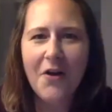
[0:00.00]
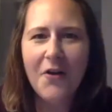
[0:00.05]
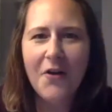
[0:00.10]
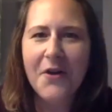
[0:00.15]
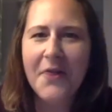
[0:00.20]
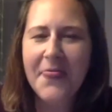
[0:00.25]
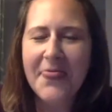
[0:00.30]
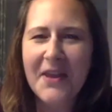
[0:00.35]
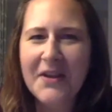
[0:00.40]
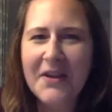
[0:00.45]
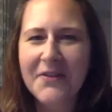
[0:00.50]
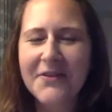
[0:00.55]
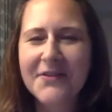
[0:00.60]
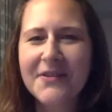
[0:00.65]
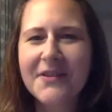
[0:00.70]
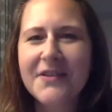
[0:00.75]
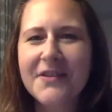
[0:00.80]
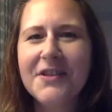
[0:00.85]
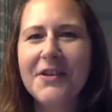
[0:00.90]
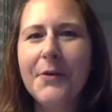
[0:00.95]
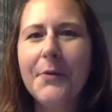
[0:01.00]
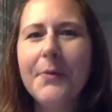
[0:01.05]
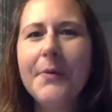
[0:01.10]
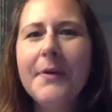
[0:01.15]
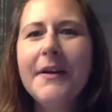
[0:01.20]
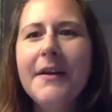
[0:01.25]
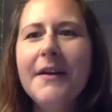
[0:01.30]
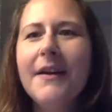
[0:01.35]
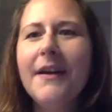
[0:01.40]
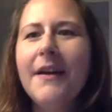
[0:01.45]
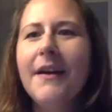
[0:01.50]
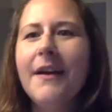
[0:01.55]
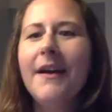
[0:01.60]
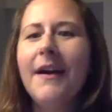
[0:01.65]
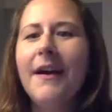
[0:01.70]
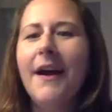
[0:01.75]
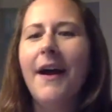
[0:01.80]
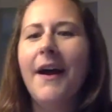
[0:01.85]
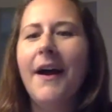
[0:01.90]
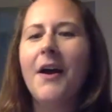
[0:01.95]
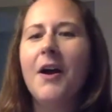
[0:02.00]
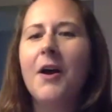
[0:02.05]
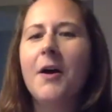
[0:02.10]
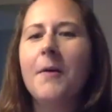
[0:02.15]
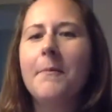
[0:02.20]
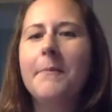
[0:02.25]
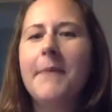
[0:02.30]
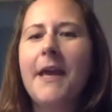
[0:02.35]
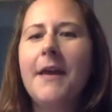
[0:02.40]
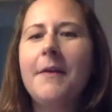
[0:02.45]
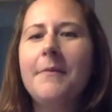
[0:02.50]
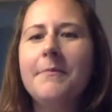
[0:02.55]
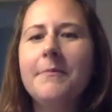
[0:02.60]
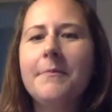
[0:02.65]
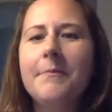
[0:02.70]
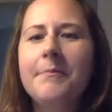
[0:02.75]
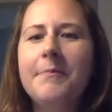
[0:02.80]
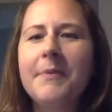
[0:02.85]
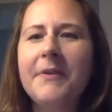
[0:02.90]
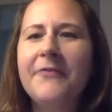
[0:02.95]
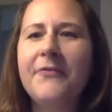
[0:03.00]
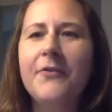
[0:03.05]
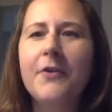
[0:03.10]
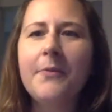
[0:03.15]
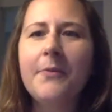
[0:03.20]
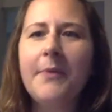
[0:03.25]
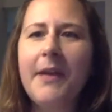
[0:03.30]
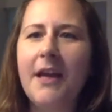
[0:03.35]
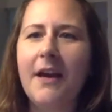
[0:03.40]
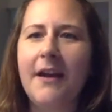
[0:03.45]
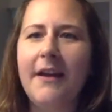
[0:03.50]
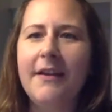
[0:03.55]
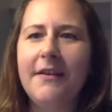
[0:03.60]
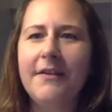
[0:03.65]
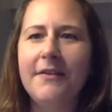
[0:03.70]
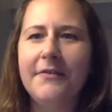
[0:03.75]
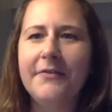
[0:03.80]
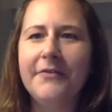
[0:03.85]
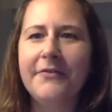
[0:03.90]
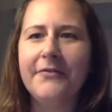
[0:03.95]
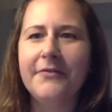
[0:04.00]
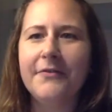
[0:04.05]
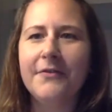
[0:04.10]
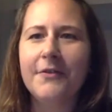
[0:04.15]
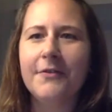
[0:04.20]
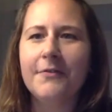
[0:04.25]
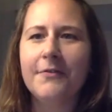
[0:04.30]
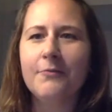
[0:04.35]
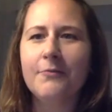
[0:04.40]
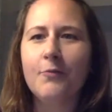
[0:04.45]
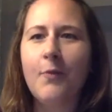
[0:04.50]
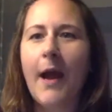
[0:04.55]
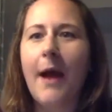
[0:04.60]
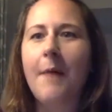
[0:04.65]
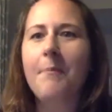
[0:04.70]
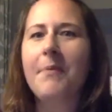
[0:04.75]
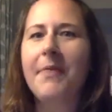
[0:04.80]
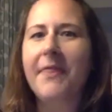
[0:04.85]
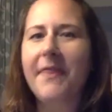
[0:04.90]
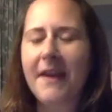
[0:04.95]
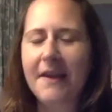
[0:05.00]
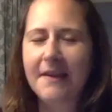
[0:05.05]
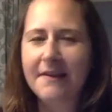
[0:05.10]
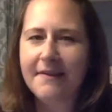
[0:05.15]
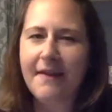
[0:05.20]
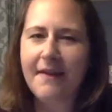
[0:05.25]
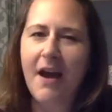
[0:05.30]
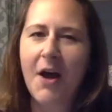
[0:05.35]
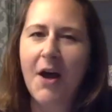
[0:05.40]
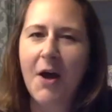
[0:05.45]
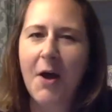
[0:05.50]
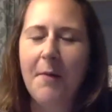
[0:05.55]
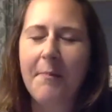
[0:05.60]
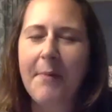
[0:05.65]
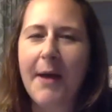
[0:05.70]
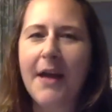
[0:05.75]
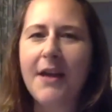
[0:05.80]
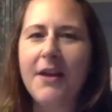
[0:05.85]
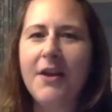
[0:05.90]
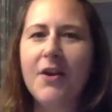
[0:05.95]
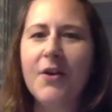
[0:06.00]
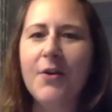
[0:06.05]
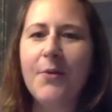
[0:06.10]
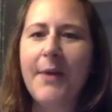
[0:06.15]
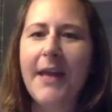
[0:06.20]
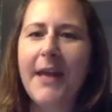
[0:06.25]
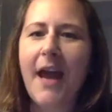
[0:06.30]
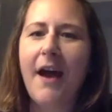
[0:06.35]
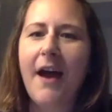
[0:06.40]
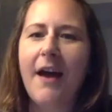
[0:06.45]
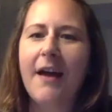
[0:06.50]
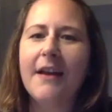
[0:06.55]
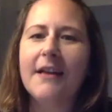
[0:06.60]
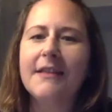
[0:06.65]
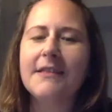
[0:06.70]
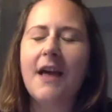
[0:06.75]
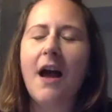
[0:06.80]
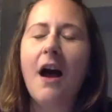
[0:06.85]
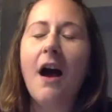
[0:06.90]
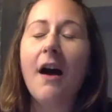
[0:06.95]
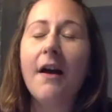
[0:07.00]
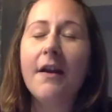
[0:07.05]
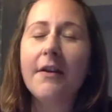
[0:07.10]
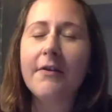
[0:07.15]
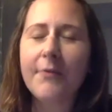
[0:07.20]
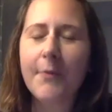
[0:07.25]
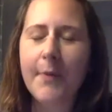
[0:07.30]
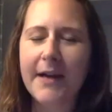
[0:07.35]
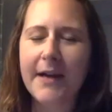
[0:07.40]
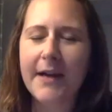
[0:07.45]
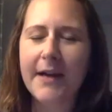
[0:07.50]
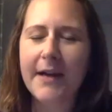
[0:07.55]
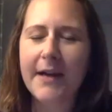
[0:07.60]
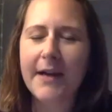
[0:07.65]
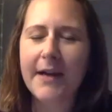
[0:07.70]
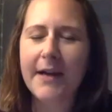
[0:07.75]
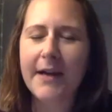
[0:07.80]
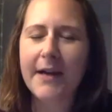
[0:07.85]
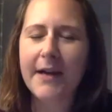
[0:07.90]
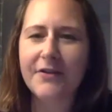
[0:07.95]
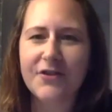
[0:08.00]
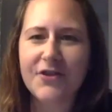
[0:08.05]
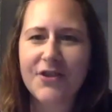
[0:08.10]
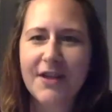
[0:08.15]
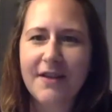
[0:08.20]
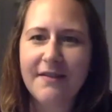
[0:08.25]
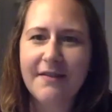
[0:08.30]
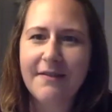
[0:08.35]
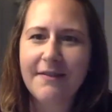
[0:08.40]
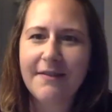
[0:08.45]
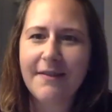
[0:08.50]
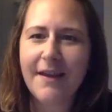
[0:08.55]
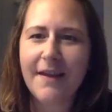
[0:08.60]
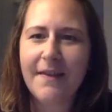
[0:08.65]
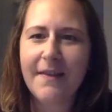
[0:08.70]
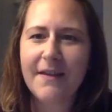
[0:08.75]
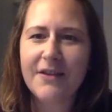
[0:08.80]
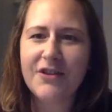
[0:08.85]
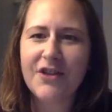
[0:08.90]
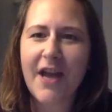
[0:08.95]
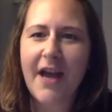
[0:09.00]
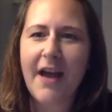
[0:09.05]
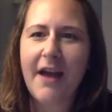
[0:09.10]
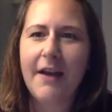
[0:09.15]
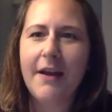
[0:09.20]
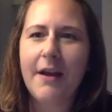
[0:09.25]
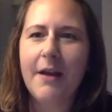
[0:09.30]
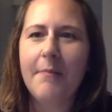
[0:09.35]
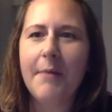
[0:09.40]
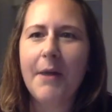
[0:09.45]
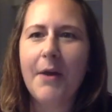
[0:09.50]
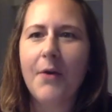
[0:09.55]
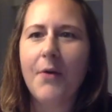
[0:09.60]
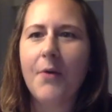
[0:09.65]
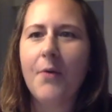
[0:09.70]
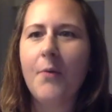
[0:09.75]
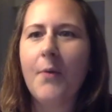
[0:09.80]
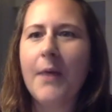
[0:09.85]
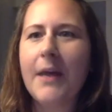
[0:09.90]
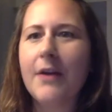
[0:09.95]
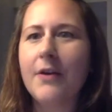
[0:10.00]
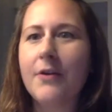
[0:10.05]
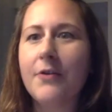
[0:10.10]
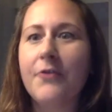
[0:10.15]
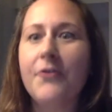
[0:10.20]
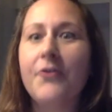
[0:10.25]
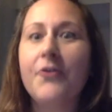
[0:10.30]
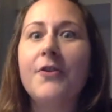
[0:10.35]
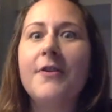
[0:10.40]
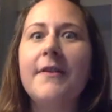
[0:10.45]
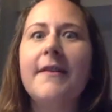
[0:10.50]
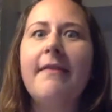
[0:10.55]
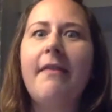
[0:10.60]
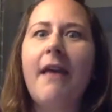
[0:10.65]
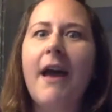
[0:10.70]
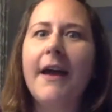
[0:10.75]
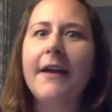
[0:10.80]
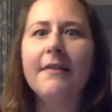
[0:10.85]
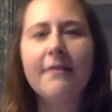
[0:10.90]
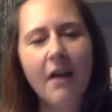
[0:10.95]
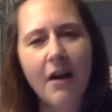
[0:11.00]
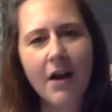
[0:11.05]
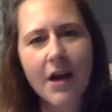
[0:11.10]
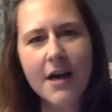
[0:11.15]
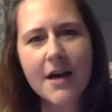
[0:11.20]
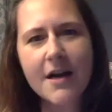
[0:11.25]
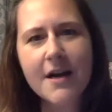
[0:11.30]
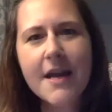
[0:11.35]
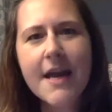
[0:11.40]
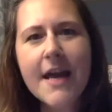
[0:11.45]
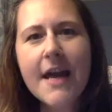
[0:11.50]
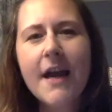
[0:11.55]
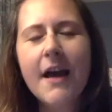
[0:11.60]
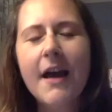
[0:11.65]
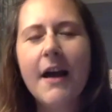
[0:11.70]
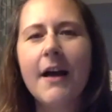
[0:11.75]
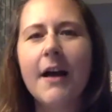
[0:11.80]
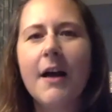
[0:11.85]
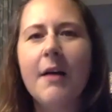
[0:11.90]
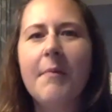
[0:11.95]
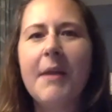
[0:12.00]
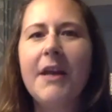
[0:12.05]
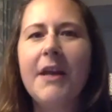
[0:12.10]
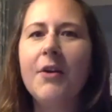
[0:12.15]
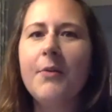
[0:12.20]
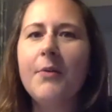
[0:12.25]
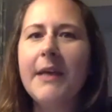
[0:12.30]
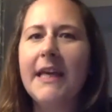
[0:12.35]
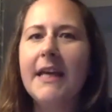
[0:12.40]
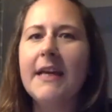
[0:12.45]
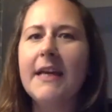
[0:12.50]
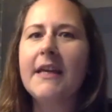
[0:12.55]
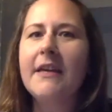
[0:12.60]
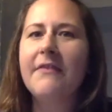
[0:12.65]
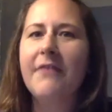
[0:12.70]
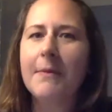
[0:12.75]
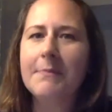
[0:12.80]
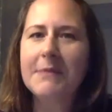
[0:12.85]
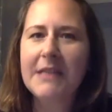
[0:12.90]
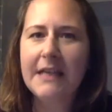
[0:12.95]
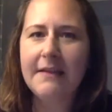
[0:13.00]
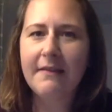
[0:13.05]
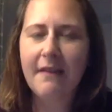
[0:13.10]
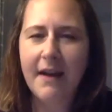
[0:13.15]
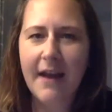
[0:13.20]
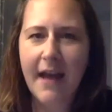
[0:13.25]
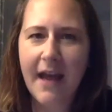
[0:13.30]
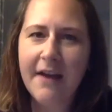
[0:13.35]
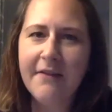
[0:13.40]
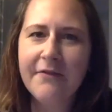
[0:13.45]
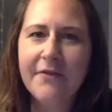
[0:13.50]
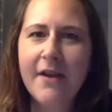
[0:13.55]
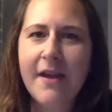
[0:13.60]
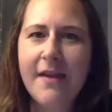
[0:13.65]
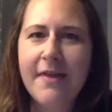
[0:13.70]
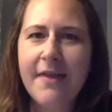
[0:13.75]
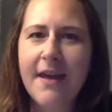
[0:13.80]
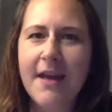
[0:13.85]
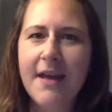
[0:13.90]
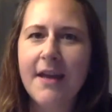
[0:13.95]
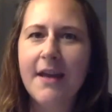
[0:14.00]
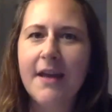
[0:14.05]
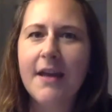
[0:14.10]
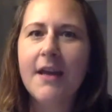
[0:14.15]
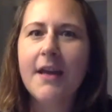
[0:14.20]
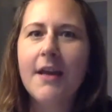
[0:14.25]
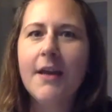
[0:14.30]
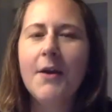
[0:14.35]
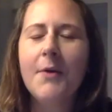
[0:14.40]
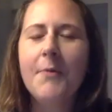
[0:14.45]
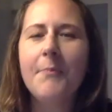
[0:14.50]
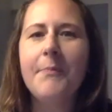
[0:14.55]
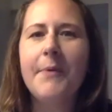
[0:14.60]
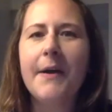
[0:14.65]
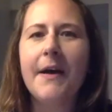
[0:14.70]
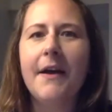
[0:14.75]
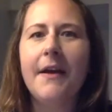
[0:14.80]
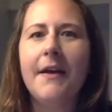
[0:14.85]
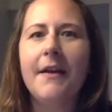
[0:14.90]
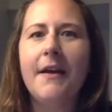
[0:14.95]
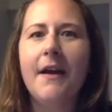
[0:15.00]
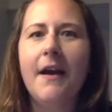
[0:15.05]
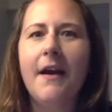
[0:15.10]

good things to do. And before we kind of wrap things up, I know we had a ton of questions in the chat about where certain lines are, and I know we can't give updates on everything, but